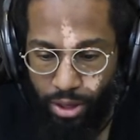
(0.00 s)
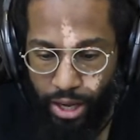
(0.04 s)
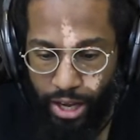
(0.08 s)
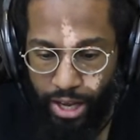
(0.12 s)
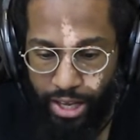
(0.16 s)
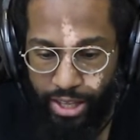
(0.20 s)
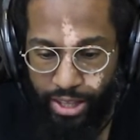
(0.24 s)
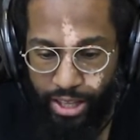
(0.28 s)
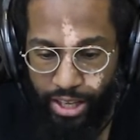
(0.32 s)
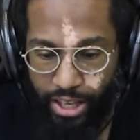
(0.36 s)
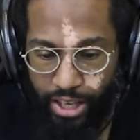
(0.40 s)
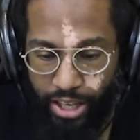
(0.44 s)

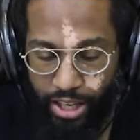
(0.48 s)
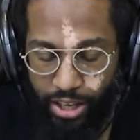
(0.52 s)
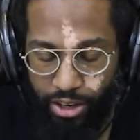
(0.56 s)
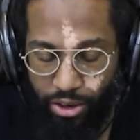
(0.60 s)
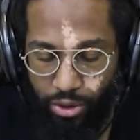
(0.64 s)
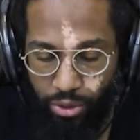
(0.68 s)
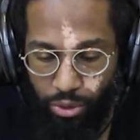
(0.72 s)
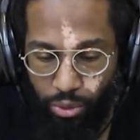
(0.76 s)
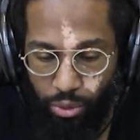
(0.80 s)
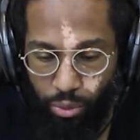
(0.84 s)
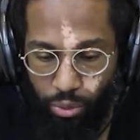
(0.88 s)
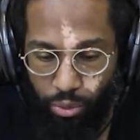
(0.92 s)
And
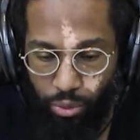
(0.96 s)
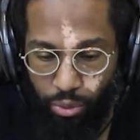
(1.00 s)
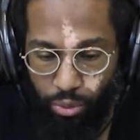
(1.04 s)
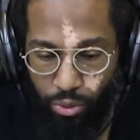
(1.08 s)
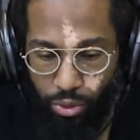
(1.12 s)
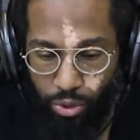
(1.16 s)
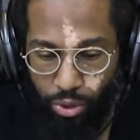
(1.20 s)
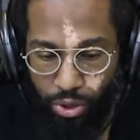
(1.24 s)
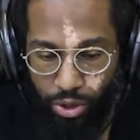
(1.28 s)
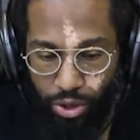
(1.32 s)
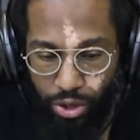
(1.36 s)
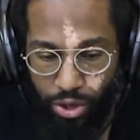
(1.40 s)
then
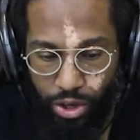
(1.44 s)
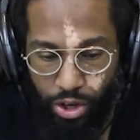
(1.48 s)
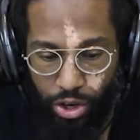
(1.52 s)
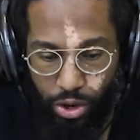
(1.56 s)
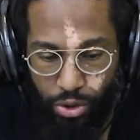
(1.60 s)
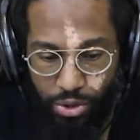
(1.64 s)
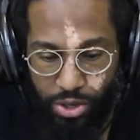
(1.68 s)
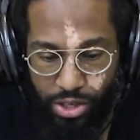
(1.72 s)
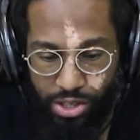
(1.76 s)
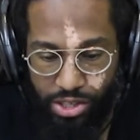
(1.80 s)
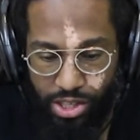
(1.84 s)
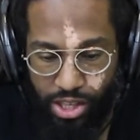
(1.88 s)

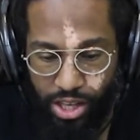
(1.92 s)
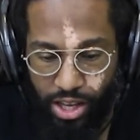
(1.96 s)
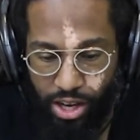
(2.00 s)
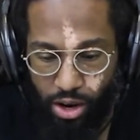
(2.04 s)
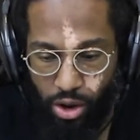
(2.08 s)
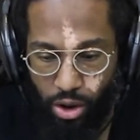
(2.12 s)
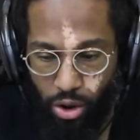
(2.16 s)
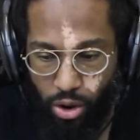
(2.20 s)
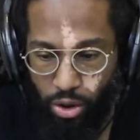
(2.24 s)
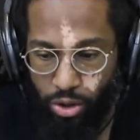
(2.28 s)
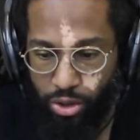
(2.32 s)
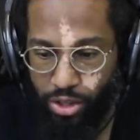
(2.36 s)
notice that
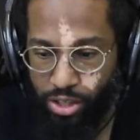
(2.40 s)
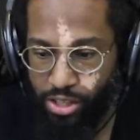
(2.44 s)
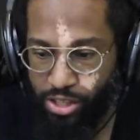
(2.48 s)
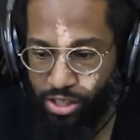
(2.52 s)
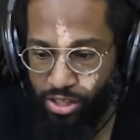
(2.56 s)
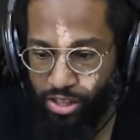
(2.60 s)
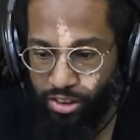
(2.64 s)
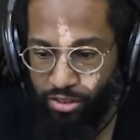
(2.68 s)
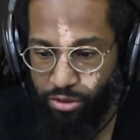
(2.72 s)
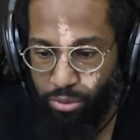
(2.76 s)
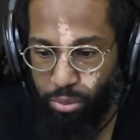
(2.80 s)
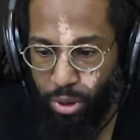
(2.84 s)
all this
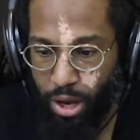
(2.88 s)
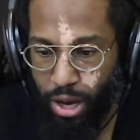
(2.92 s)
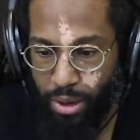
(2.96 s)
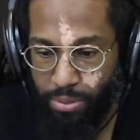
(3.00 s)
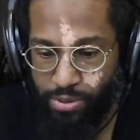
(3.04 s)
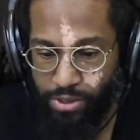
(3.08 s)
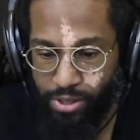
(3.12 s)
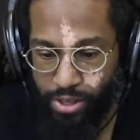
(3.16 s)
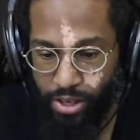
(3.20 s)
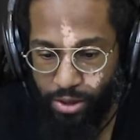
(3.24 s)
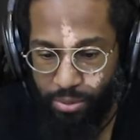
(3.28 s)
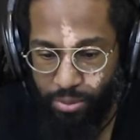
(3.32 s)
stuff
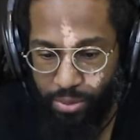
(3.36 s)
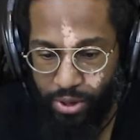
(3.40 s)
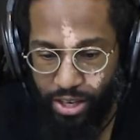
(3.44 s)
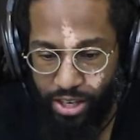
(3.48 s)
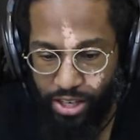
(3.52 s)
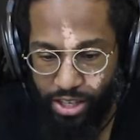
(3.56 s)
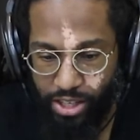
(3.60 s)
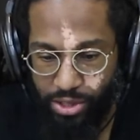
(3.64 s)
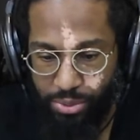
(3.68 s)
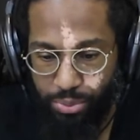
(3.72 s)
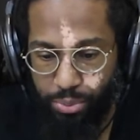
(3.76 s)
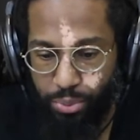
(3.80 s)
pops up, and
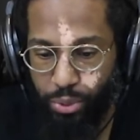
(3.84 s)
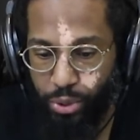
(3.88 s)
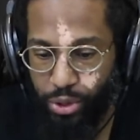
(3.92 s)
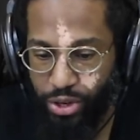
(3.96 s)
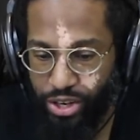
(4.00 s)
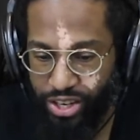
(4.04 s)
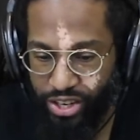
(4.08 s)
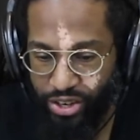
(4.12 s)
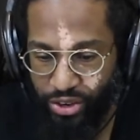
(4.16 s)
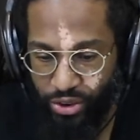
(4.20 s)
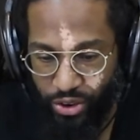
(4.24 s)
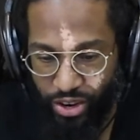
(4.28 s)
it's
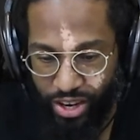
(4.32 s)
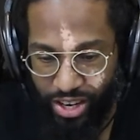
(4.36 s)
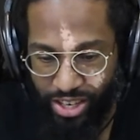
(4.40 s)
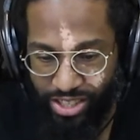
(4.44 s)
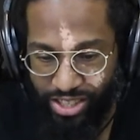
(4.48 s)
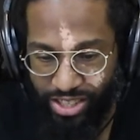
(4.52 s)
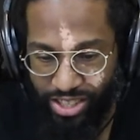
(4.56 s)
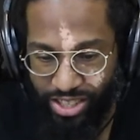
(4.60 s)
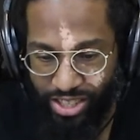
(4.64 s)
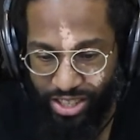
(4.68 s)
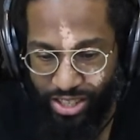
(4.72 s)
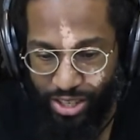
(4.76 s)
pretty
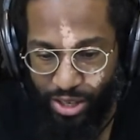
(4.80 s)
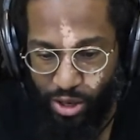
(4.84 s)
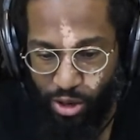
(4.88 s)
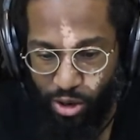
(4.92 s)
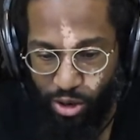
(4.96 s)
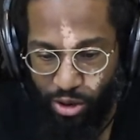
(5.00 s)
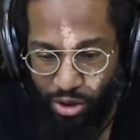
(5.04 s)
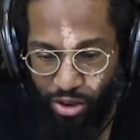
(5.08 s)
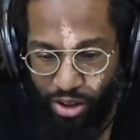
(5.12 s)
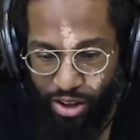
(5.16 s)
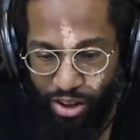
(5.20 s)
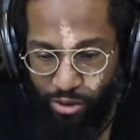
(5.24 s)
crazy
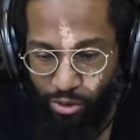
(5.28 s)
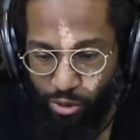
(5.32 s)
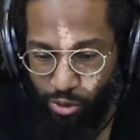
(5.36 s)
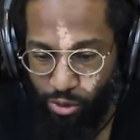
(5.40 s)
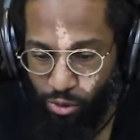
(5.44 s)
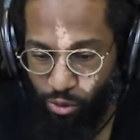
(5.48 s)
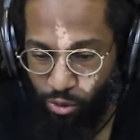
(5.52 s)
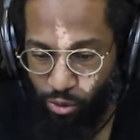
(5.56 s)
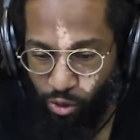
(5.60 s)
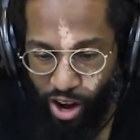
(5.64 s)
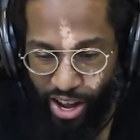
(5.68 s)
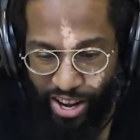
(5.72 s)

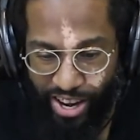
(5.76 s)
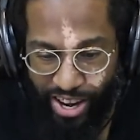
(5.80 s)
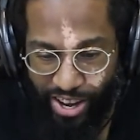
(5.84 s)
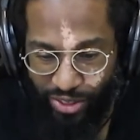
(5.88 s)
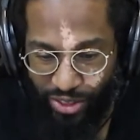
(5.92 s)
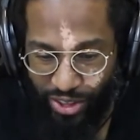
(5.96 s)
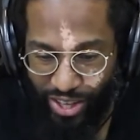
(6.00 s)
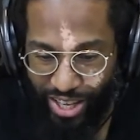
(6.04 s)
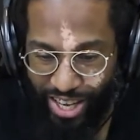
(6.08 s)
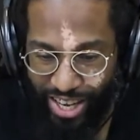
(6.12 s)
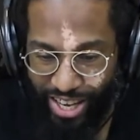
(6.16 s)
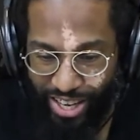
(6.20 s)
right out
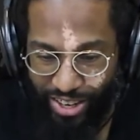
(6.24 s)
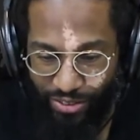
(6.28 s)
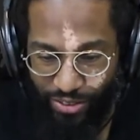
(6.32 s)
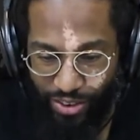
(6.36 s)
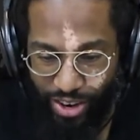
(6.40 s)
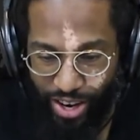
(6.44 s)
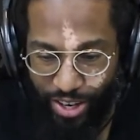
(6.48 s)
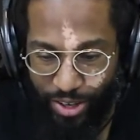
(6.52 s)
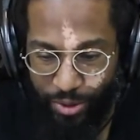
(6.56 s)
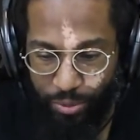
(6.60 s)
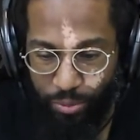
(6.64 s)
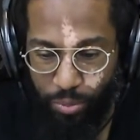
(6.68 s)
the gate,
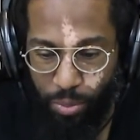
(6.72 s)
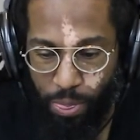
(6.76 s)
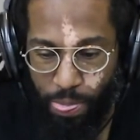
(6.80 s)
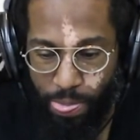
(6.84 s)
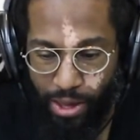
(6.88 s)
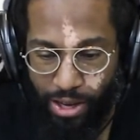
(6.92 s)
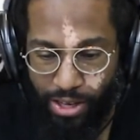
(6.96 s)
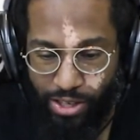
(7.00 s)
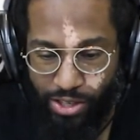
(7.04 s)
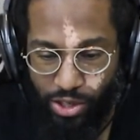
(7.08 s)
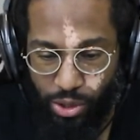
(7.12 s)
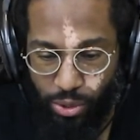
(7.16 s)
right?
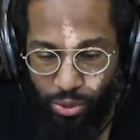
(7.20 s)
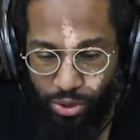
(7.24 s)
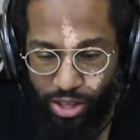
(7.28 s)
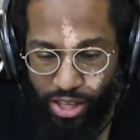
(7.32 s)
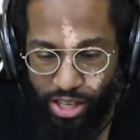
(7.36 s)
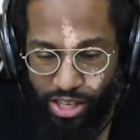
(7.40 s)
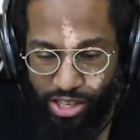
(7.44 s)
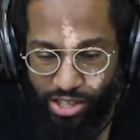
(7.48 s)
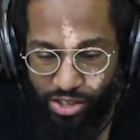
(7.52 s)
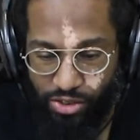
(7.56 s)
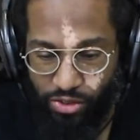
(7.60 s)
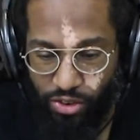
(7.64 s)
So
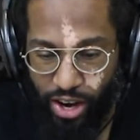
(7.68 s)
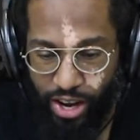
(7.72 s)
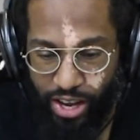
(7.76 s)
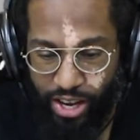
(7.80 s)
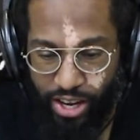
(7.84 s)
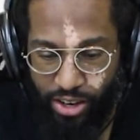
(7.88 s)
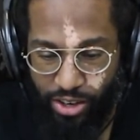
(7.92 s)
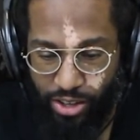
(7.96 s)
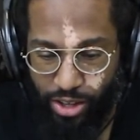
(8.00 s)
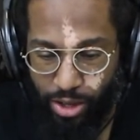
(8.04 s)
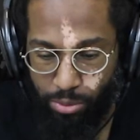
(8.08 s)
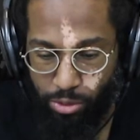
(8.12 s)
this right
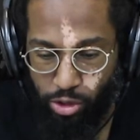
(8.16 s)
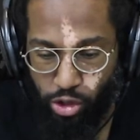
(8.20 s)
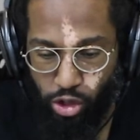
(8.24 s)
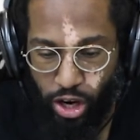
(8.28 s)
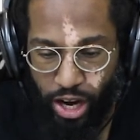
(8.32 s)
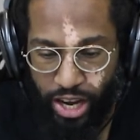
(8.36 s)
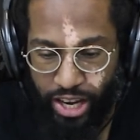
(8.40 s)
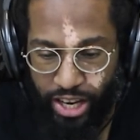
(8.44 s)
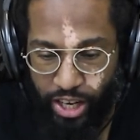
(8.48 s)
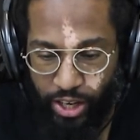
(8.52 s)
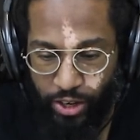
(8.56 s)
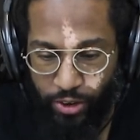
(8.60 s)
here that I'm
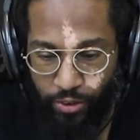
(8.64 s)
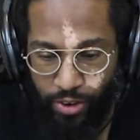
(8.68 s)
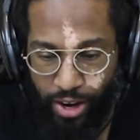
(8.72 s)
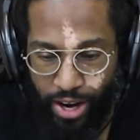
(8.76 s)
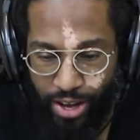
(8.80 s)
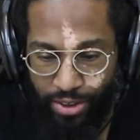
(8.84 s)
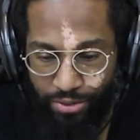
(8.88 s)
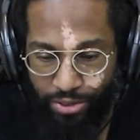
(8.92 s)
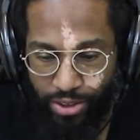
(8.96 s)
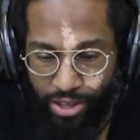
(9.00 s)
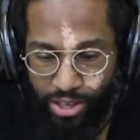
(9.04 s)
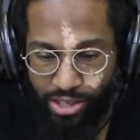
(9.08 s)
dragging
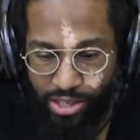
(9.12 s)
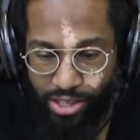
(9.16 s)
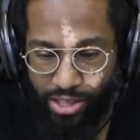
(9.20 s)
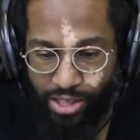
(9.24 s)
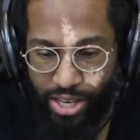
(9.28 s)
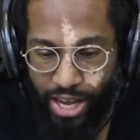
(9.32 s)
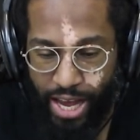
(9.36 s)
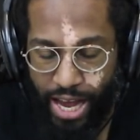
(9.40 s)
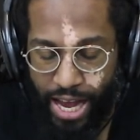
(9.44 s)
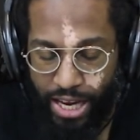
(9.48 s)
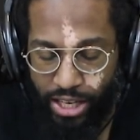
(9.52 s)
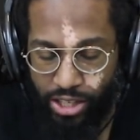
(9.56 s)
around, this is
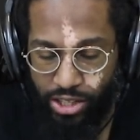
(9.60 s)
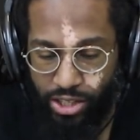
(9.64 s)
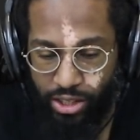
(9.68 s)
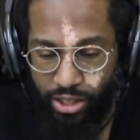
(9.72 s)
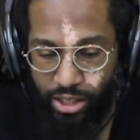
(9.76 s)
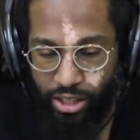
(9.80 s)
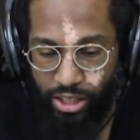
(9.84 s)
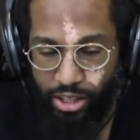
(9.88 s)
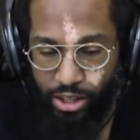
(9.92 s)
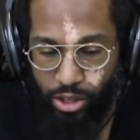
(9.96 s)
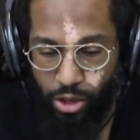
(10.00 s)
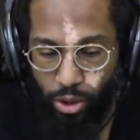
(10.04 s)

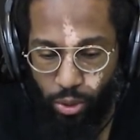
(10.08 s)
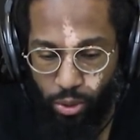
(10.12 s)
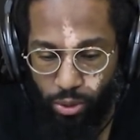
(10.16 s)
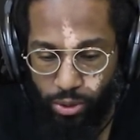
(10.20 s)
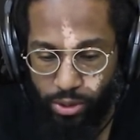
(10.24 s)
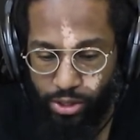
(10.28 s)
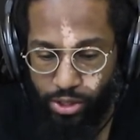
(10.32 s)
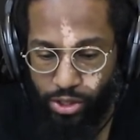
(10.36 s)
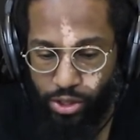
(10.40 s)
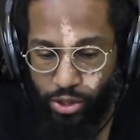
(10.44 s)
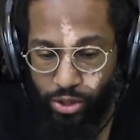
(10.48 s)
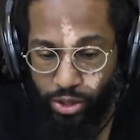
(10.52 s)
actually the
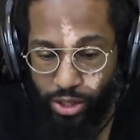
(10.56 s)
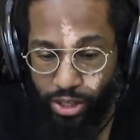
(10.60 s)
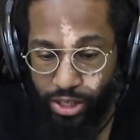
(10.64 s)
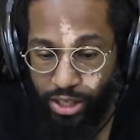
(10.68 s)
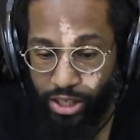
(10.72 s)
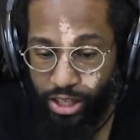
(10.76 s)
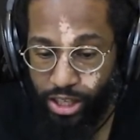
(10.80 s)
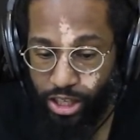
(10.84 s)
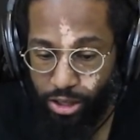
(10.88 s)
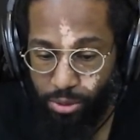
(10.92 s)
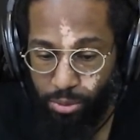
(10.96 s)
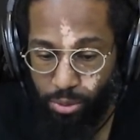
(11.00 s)
on-screen
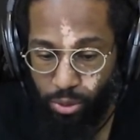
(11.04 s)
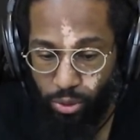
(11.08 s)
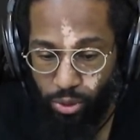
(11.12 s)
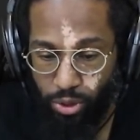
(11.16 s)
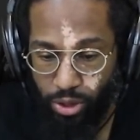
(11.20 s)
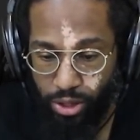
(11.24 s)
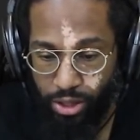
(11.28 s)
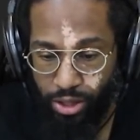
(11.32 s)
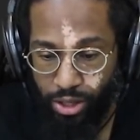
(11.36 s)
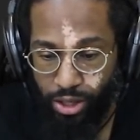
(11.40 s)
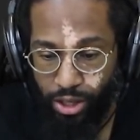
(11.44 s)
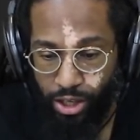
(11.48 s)

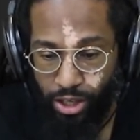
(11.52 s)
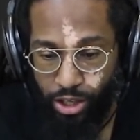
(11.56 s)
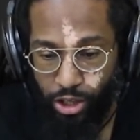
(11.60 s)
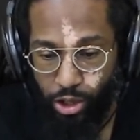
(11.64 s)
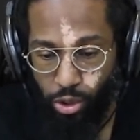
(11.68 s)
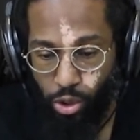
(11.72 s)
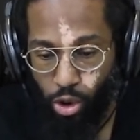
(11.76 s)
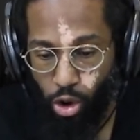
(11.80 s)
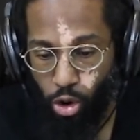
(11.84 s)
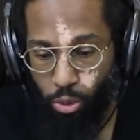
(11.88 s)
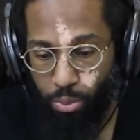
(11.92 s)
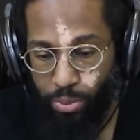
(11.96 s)
keyboard.
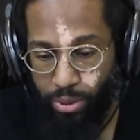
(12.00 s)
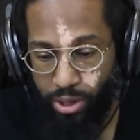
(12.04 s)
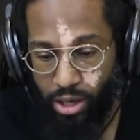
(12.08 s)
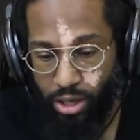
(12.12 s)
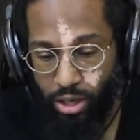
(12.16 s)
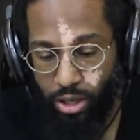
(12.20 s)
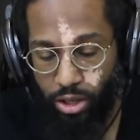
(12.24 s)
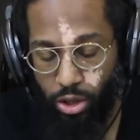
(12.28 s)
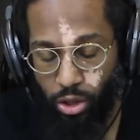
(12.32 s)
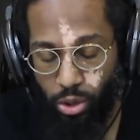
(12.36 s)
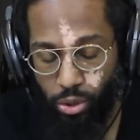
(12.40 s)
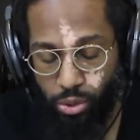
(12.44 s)
You open
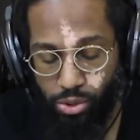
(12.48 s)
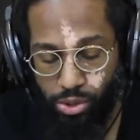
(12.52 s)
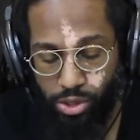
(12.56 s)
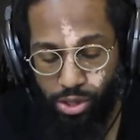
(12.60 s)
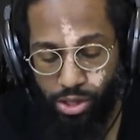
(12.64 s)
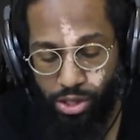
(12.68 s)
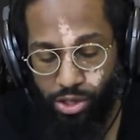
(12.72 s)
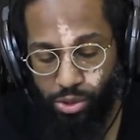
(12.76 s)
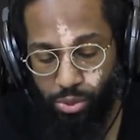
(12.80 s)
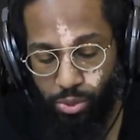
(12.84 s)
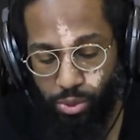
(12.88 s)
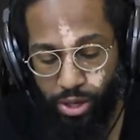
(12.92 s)
and close
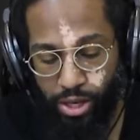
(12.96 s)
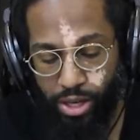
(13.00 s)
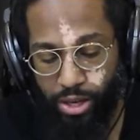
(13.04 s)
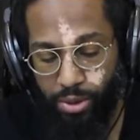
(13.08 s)
this with